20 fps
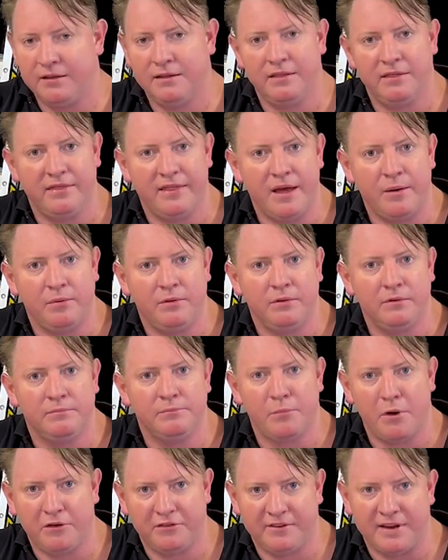they will
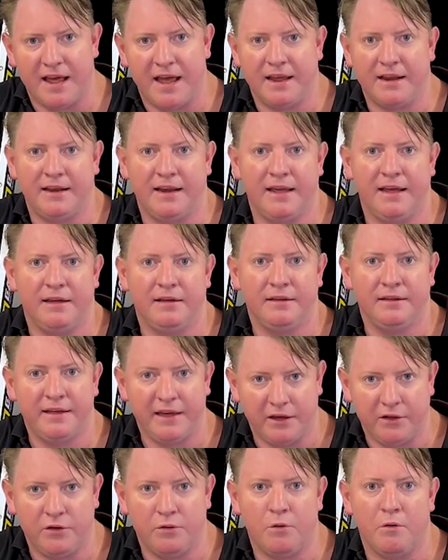most likely kick
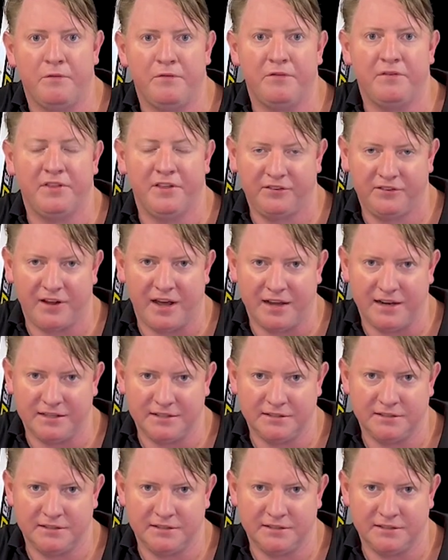you off the site.